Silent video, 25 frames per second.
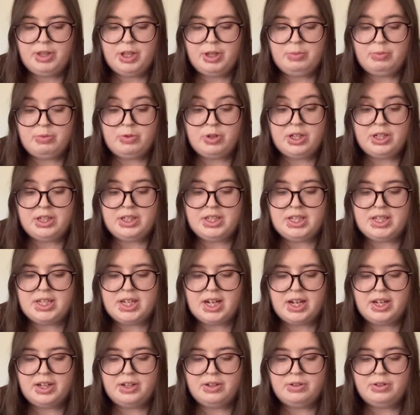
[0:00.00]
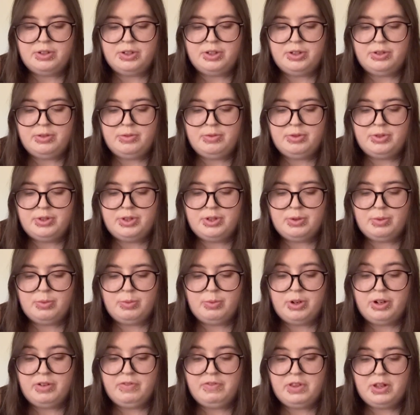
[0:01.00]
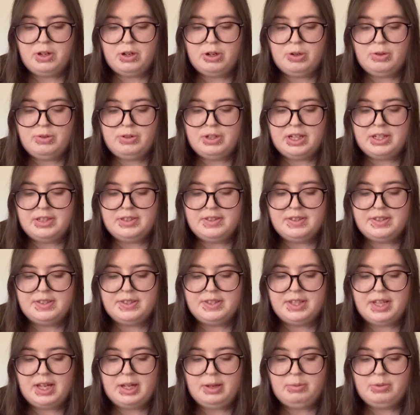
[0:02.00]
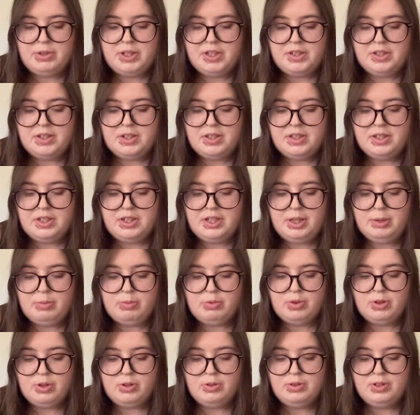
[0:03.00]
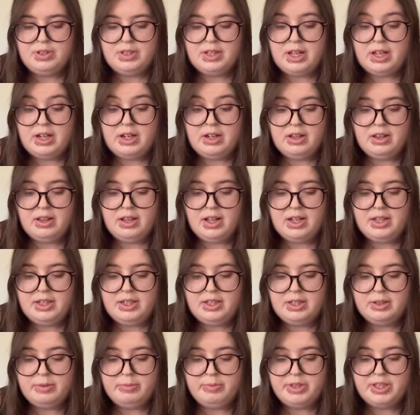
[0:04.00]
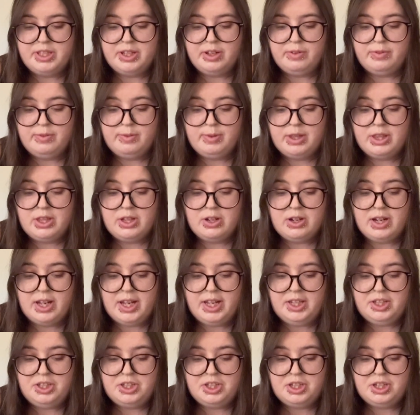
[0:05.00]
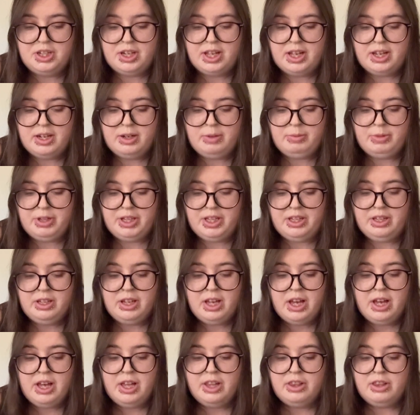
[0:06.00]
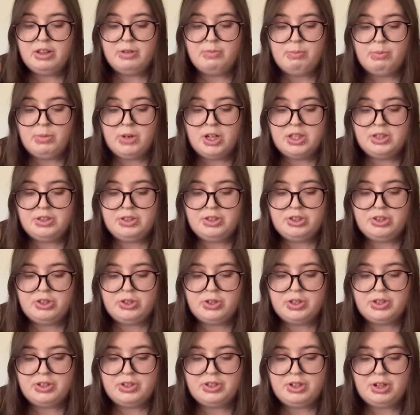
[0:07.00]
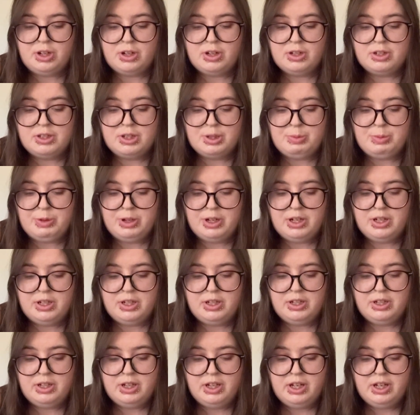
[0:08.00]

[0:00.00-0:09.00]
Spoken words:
they bring dire news. One of their own has escaped into the Deep Roads and aligned himself with their ancient enemy, the monstrous Darkspawn.